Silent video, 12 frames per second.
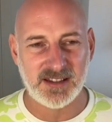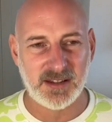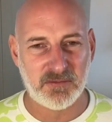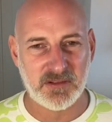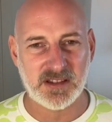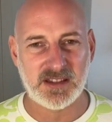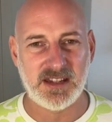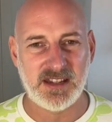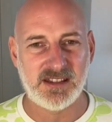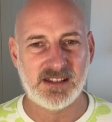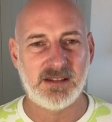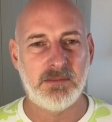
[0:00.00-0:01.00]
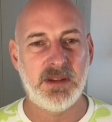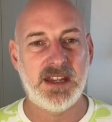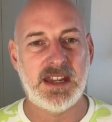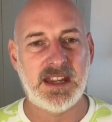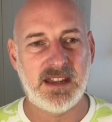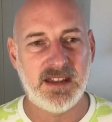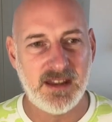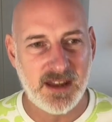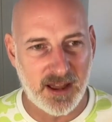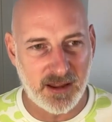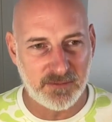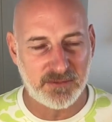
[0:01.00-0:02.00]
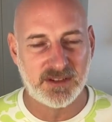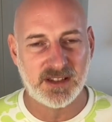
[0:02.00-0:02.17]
difference needs to be enough